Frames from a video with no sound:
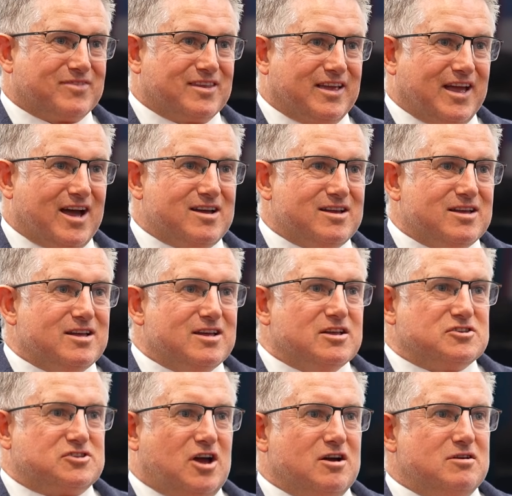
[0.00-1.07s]
Yeah.
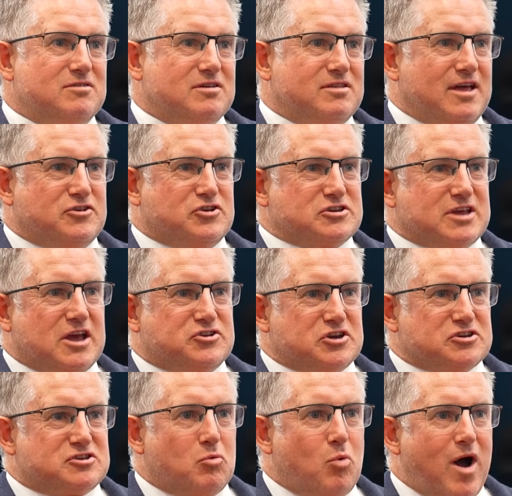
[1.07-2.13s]
So it just it's
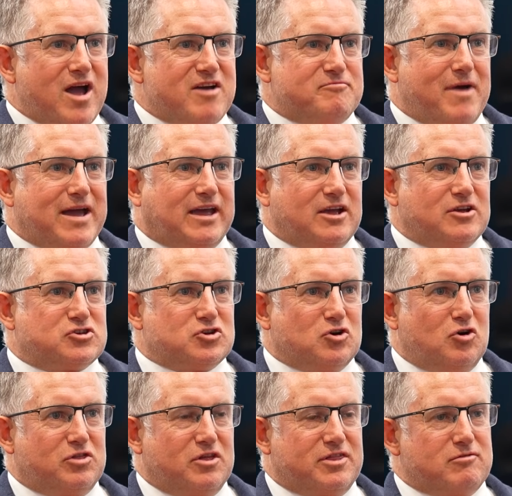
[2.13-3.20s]
just a way of making
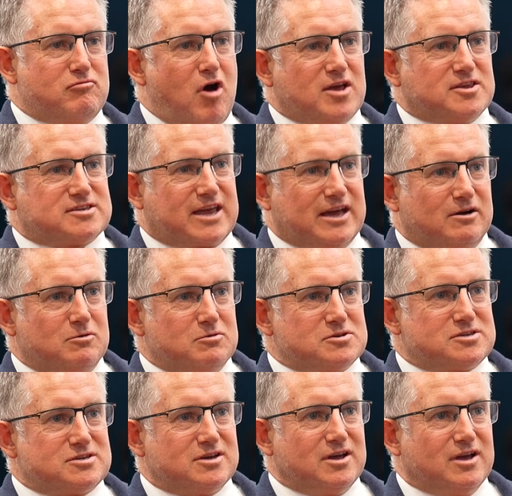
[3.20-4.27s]
sure that the right
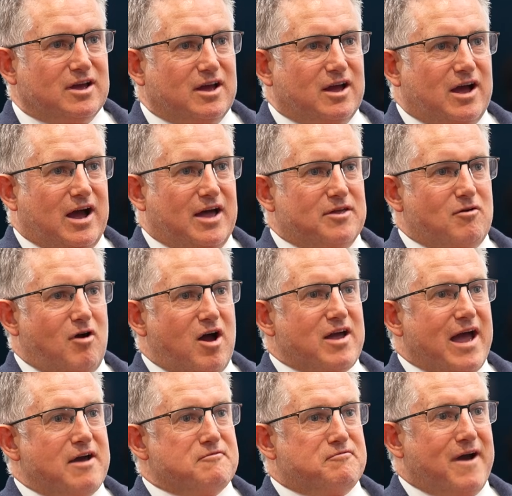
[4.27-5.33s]
skills and the right
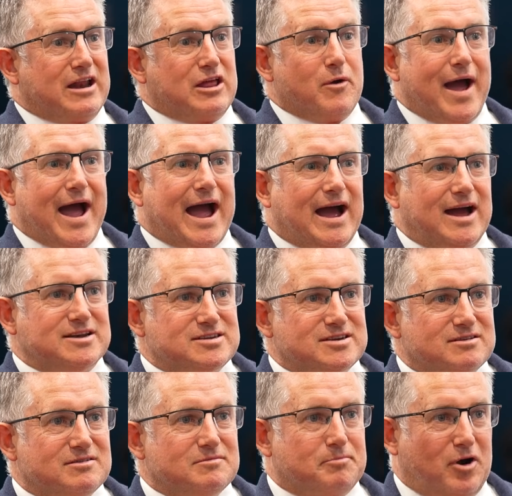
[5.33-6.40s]
value add
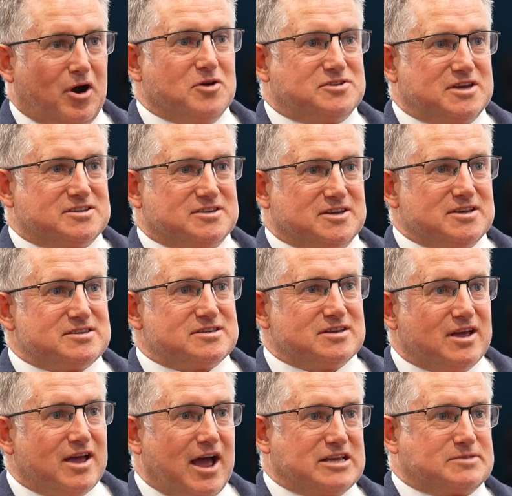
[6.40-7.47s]
processes
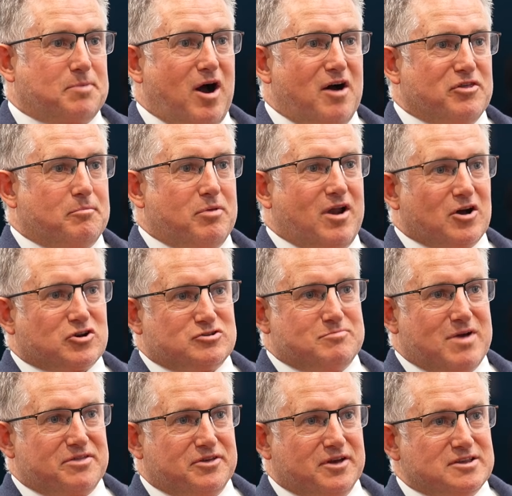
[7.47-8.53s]
as part of the production
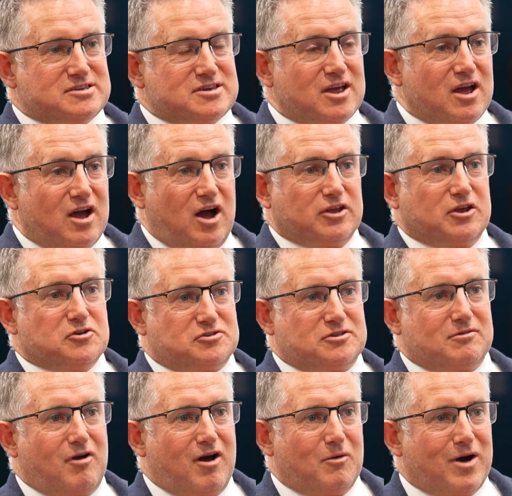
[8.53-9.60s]
methods are used in
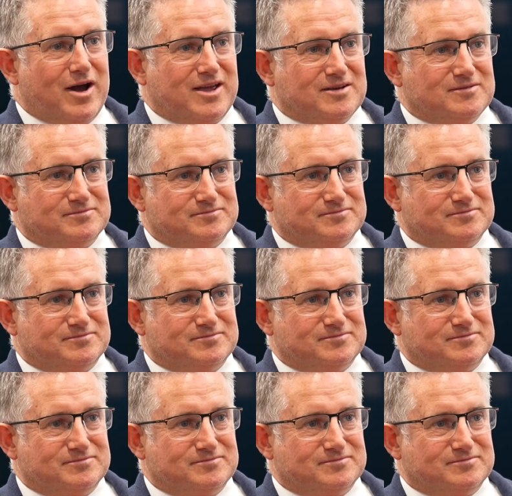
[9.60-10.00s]
the right way.